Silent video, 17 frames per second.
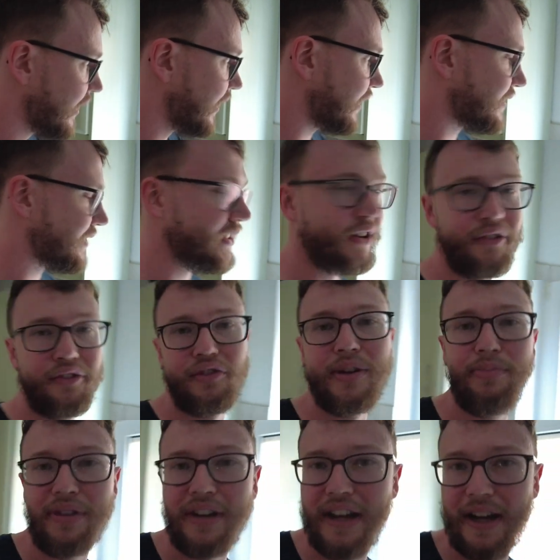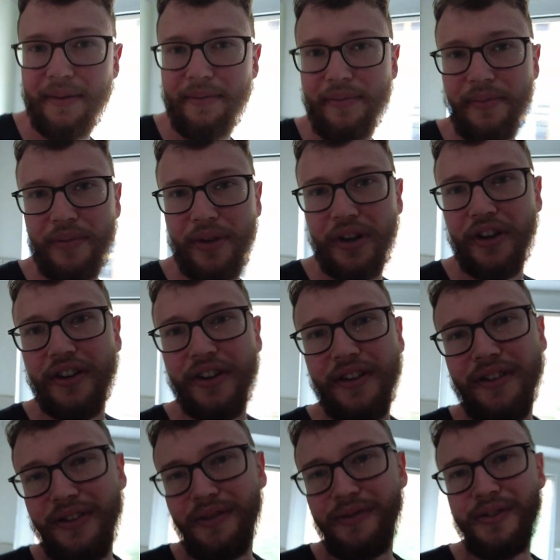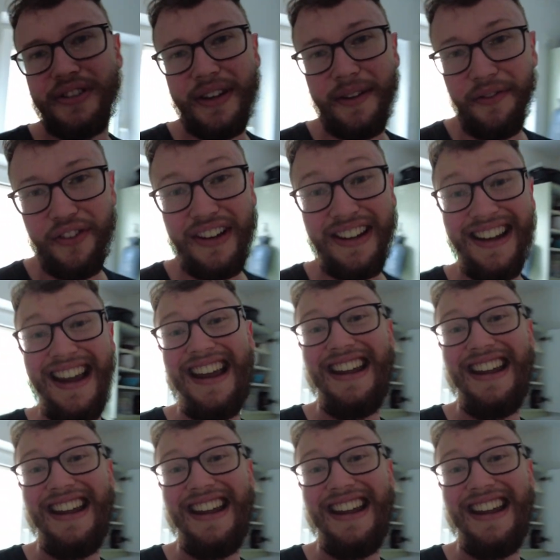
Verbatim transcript: it's now 3 p.m. We're gonna do something